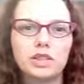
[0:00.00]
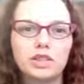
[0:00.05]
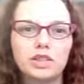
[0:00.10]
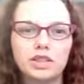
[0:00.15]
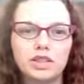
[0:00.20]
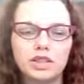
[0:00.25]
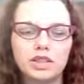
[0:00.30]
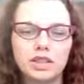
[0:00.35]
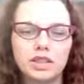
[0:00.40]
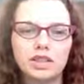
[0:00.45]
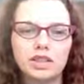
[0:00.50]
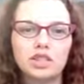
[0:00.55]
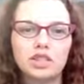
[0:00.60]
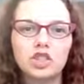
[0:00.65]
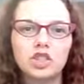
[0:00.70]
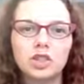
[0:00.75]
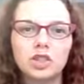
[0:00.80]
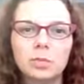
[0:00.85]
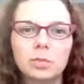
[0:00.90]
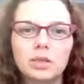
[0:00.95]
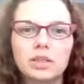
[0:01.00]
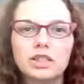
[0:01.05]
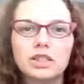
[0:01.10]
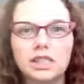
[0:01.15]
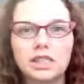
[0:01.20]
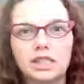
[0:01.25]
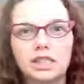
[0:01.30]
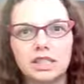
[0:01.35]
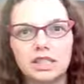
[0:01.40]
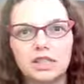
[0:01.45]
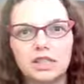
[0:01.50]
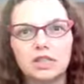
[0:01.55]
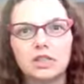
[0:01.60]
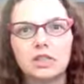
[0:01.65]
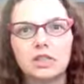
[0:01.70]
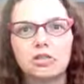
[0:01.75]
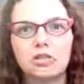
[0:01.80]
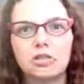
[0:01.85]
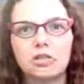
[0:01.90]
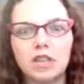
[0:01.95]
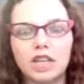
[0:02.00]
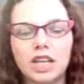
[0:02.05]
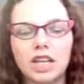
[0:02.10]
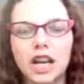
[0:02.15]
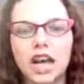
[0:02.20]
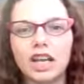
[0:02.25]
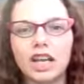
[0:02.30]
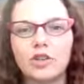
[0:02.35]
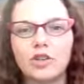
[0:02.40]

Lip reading: to discuss shipping details that you should not